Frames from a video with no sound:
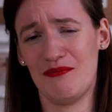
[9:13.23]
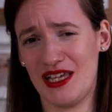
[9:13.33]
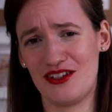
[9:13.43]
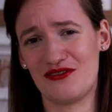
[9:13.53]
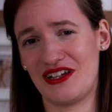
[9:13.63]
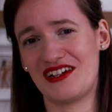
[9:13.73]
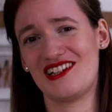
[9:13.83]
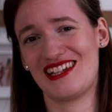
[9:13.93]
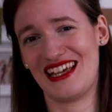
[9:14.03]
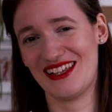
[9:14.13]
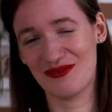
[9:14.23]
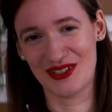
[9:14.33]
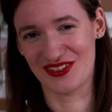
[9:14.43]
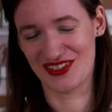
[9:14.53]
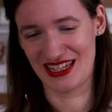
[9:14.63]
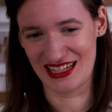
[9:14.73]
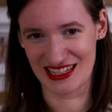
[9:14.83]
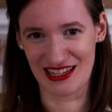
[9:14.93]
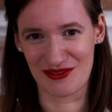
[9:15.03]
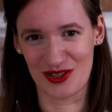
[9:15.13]
make you very sad, because that is
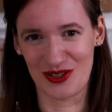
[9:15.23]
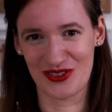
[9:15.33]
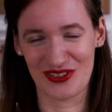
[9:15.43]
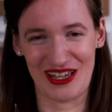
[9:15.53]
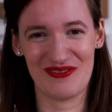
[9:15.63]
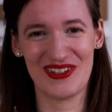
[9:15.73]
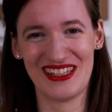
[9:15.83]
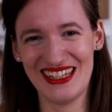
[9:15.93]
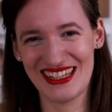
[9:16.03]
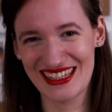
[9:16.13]
never going to happen.